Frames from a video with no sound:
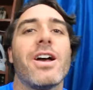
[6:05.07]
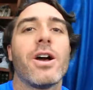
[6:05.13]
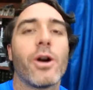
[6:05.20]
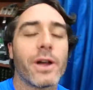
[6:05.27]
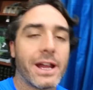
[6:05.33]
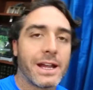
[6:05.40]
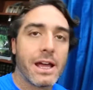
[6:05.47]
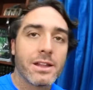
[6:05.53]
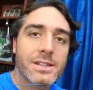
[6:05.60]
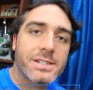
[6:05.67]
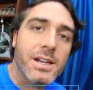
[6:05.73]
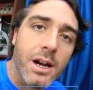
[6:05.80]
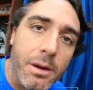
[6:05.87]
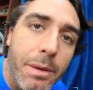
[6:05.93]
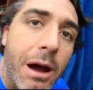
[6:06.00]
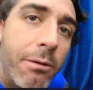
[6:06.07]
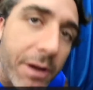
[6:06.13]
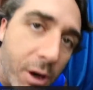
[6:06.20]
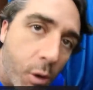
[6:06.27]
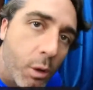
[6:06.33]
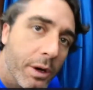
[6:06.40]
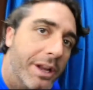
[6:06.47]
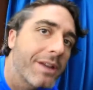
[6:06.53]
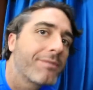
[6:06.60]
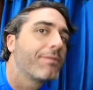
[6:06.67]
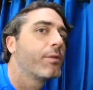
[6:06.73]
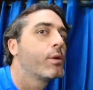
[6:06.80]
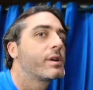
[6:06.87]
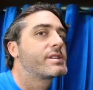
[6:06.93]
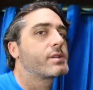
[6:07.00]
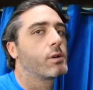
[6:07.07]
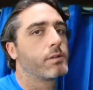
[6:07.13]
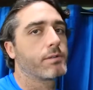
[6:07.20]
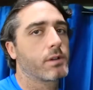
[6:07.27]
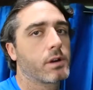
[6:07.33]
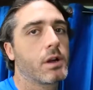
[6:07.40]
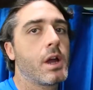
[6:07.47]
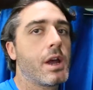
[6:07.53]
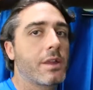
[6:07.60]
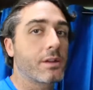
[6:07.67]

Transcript: Okay, now let's talk about recording voiceover.